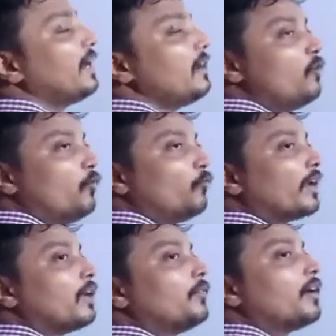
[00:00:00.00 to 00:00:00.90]
way,
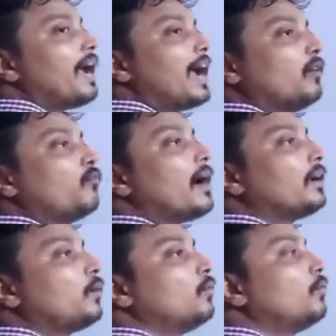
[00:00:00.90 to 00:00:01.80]
whenever I
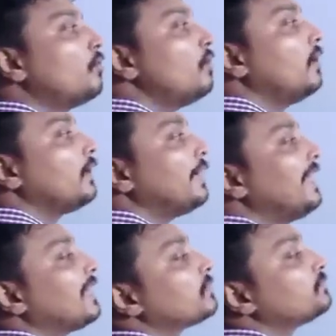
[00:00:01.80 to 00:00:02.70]
want to
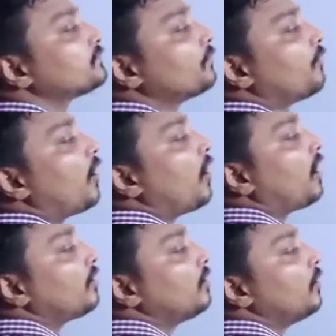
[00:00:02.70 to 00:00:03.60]
dig
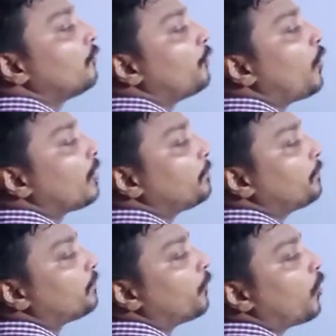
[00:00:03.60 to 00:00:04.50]
for 4
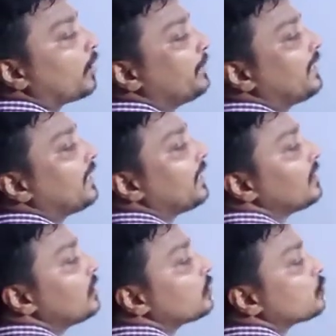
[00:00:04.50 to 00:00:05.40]
meter,
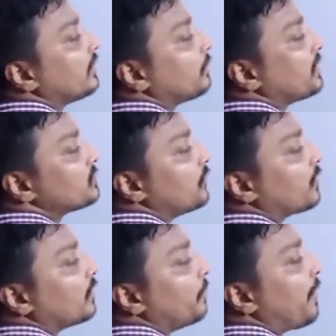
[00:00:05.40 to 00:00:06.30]
so it means for the